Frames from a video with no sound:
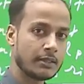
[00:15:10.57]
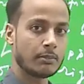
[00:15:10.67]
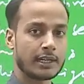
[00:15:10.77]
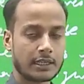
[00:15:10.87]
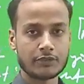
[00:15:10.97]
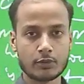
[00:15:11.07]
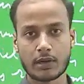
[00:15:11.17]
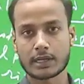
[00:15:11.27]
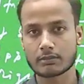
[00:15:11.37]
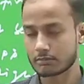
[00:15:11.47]
but if you
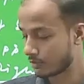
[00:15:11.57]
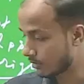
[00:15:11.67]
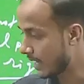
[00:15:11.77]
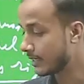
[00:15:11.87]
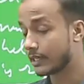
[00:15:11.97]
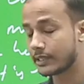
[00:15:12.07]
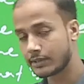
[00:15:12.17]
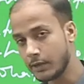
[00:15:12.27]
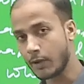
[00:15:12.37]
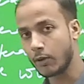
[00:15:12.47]
are trying and still
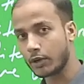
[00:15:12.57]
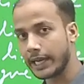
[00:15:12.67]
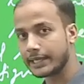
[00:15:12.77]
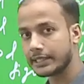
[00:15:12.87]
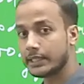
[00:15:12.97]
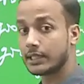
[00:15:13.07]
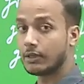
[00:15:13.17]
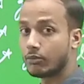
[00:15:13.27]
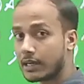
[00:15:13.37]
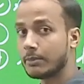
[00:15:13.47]
you are not getting it,
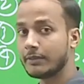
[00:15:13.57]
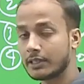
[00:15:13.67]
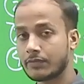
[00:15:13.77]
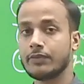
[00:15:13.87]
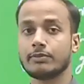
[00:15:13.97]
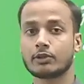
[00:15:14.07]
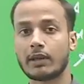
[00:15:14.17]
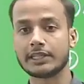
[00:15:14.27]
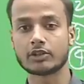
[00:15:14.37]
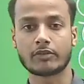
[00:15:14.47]
what may be the fifth
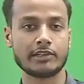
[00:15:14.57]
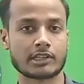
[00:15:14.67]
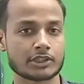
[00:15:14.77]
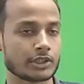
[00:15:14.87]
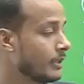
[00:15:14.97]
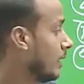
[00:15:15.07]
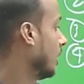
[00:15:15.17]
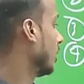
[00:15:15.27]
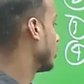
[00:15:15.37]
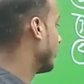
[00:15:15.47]
quality of literature?
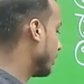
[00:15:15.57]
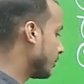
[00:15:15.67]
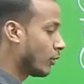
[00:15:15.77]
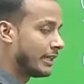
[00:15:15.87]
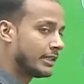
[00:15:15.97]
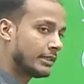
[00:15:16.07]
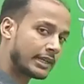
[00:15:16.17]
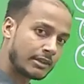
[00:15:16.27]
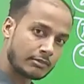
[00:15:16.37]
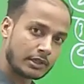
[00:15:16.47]
So, fifth quality that I
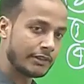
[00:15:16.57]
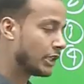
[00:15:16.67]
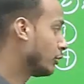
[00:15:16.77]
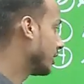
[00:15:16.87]
am giving you is